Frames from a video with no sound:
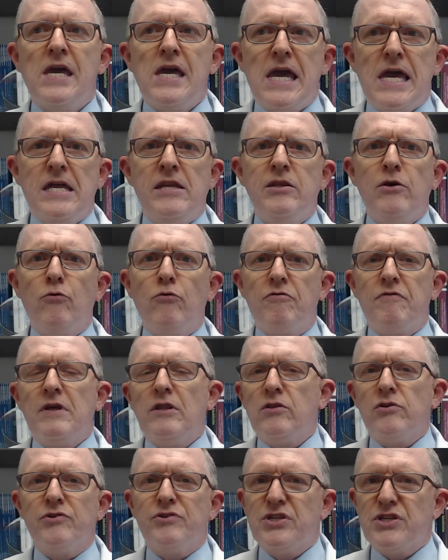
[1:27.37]

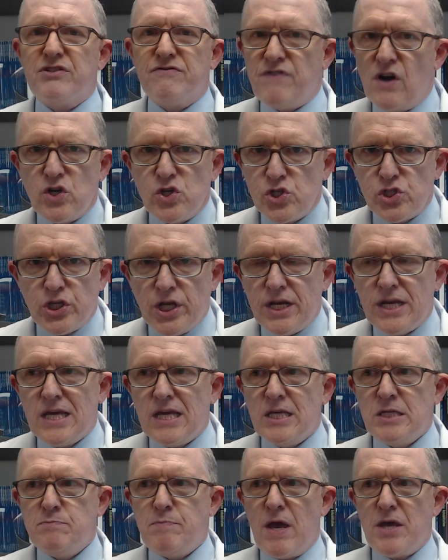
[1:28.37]
Endothelial dysfunction
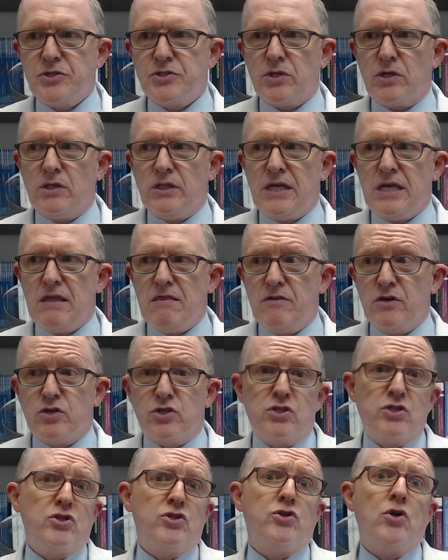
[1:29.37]
is basically the
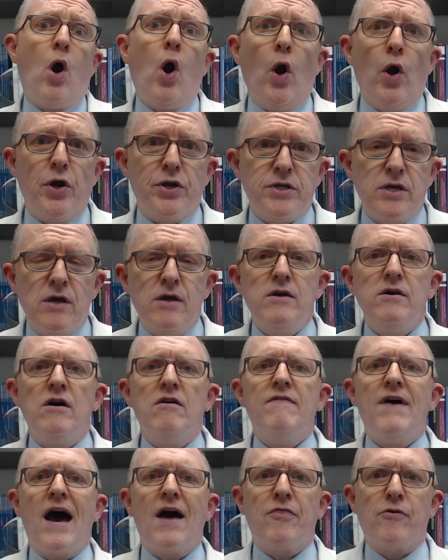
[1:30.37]
start
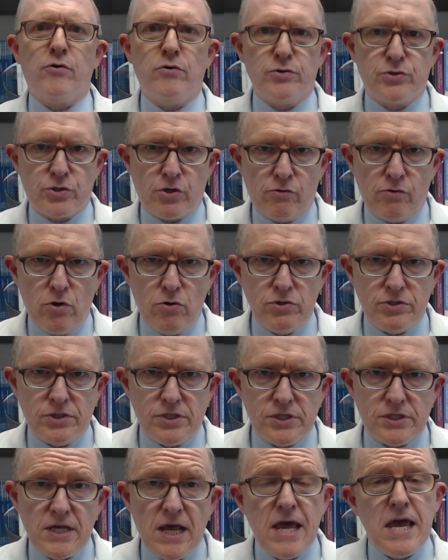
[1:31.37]
of
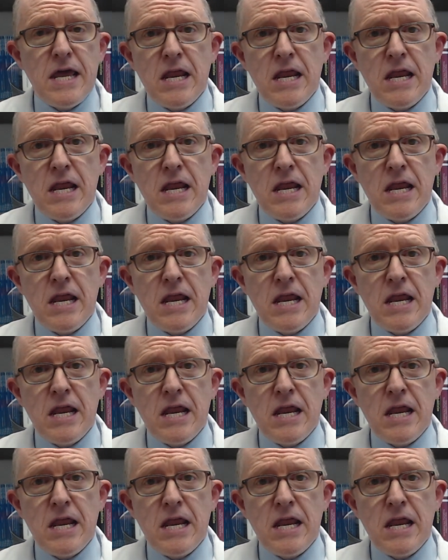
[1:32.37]
atherosclerosis.